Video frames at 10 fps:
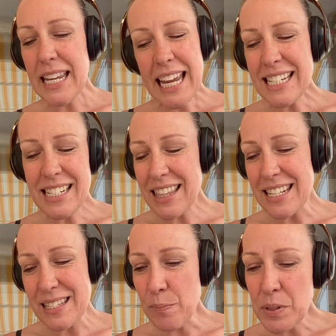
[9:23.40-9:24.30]
I
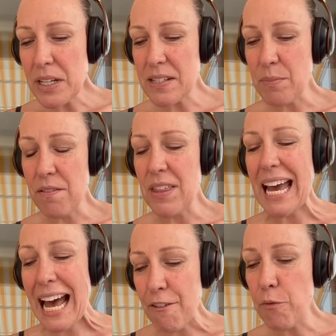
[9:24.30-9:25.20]
liked the symbolism of
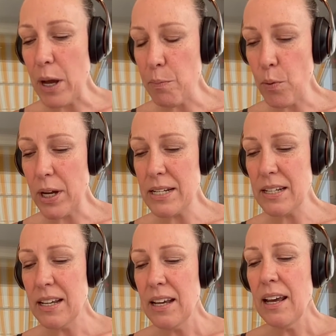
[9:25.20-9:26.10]
the halfway point,